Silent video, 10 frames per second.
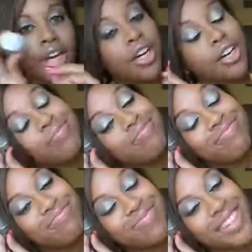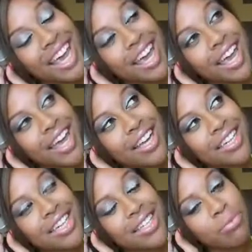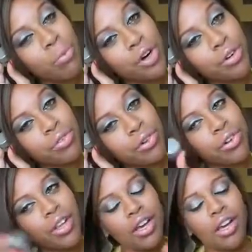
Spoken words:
liner, and it's wonderful.